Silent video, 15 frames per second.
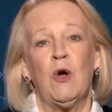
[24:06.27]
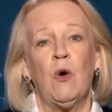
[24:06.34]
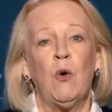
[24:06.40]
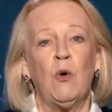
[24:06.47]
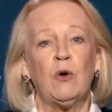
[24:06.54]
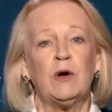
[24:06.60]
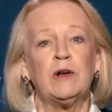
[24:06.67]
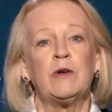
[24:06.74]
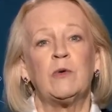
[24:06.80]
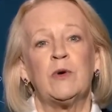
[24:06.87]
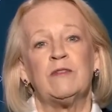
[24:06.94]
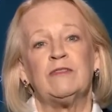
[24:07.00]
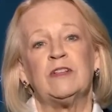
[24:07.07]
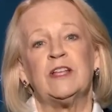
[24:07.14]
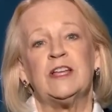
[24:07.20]
or
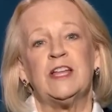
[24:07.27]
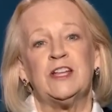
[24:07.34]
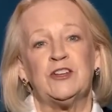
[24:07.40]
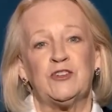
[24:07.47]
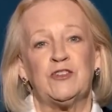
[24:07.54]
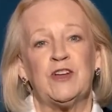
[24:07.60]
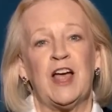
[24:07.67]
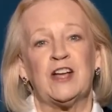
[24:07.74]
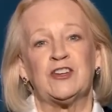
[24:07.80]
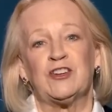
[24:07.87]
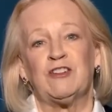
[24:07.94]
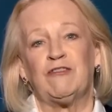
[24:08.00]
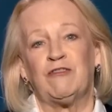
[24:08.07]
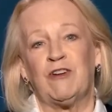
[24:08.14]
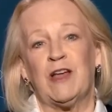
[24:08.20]
equivalent
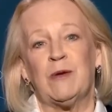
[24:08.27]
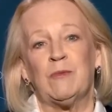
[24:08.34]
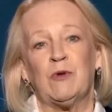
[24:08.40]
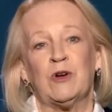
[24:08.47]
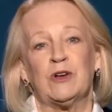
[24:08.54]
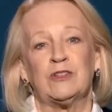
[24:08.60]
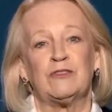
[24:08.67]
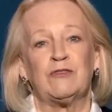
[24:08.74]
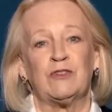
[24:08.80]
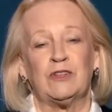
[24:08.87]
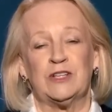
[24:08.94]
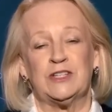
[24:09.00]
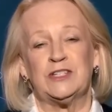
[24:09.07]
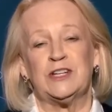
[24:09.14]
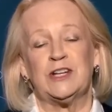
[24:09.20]
international frameworks for
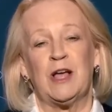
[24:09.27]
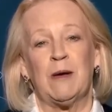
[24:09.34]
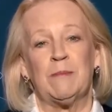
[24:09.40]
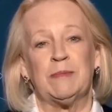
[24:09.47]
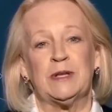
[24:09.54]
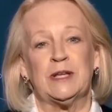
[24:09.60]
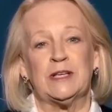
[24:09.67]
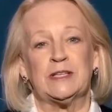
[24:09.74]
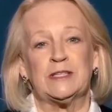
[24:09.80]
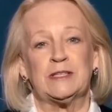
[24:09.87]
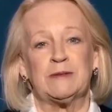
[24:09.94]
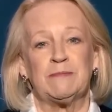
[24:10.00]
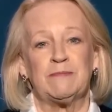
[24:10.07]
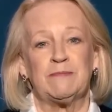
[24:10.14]
listed companies.